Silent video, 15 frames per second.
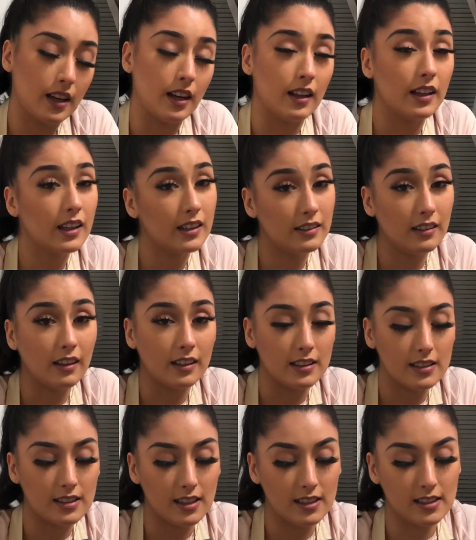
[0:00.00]
I like a lot
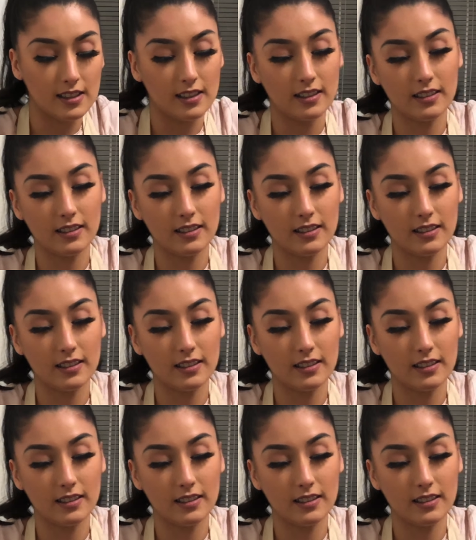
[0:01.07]
of salsa.